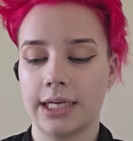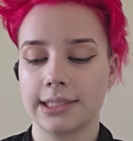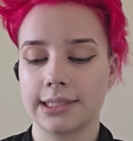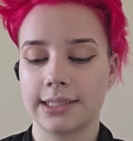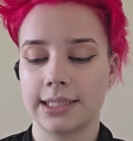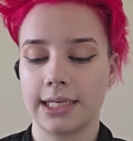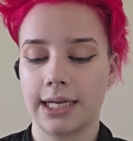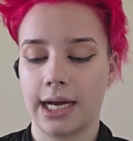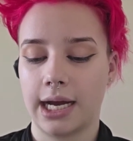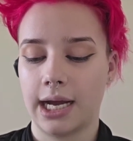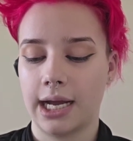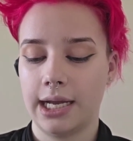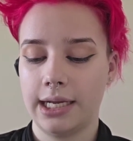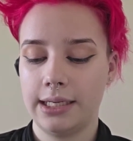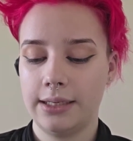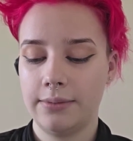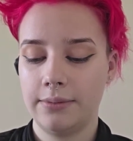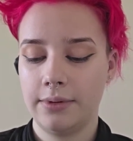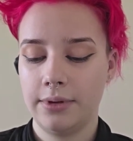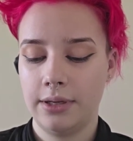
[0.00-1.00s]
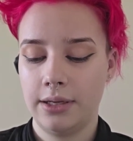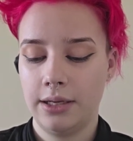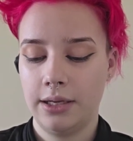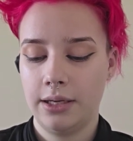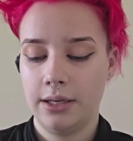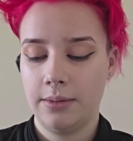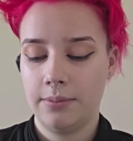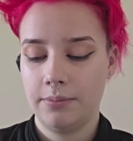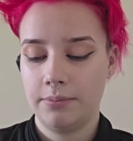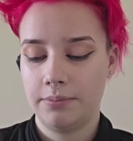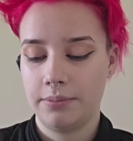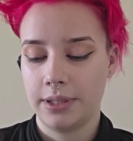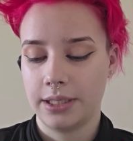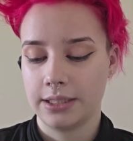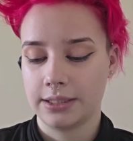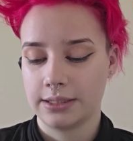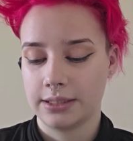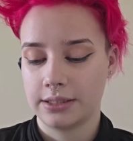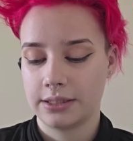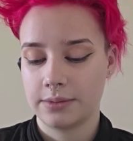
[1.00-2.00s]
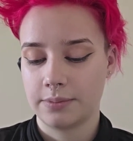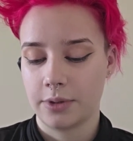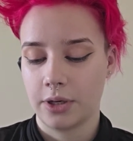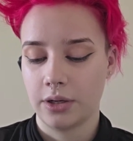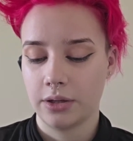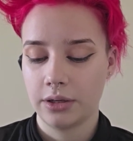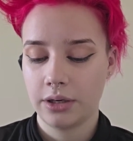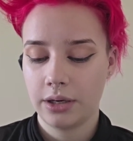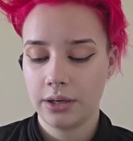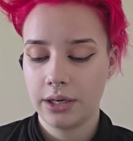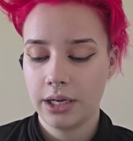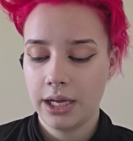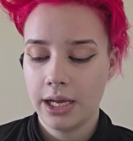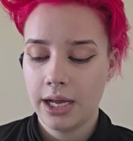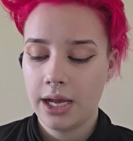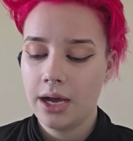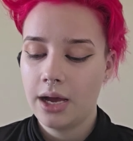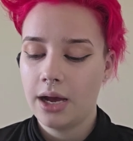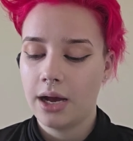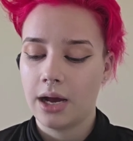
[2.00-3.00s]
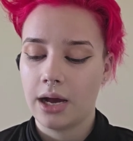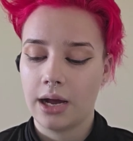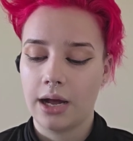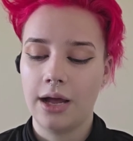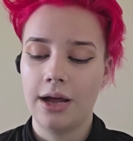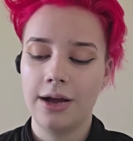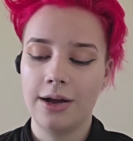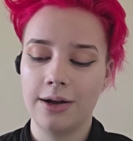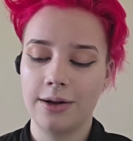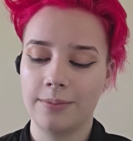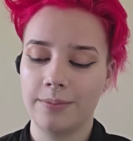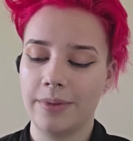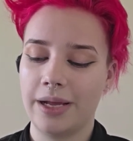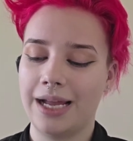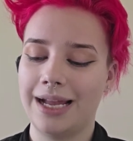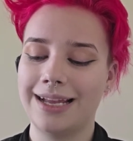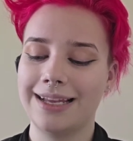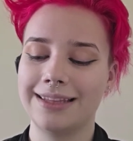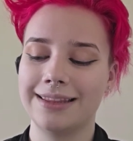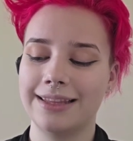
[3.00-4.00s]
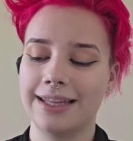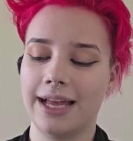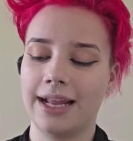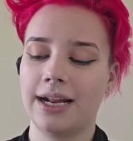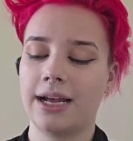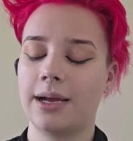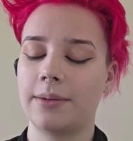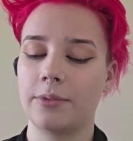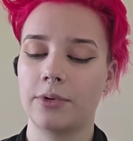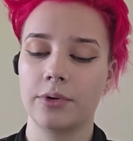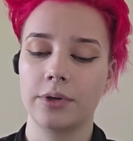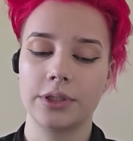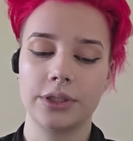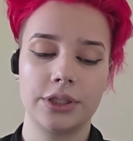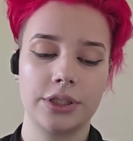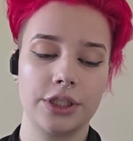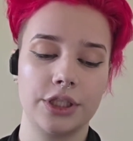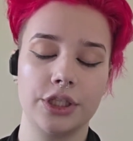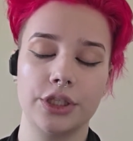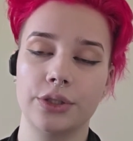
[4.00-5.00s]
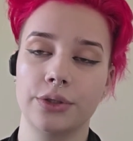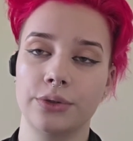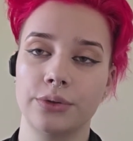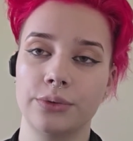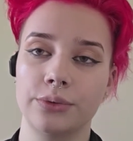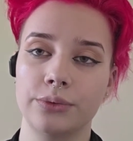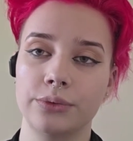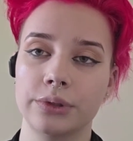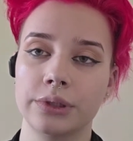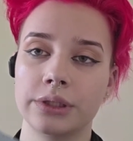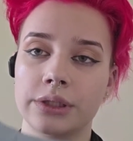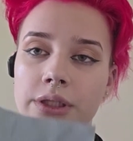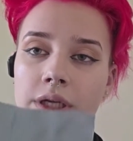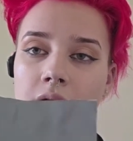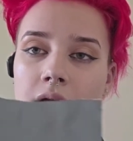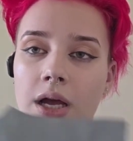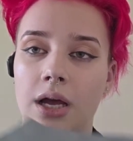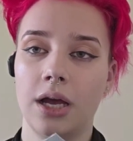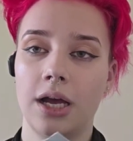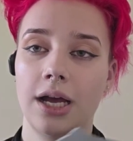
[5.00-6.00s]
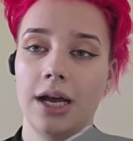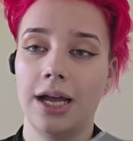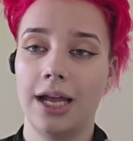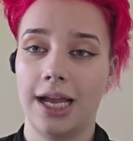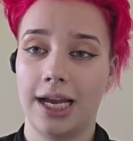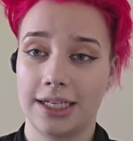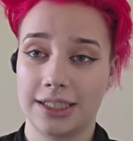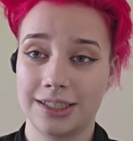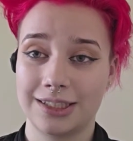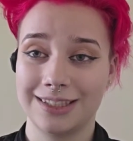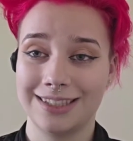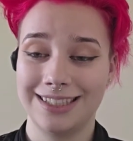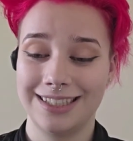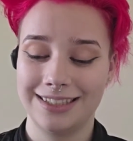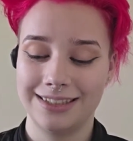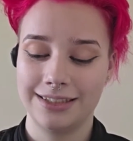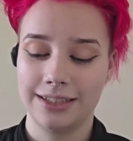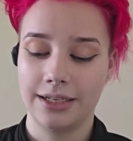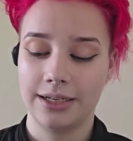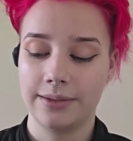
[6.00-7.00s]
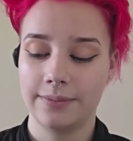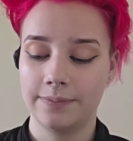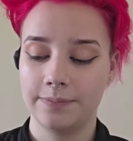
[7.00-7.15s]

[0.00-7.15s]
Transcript: as the guide because it's smaller. And then I'm going to use actually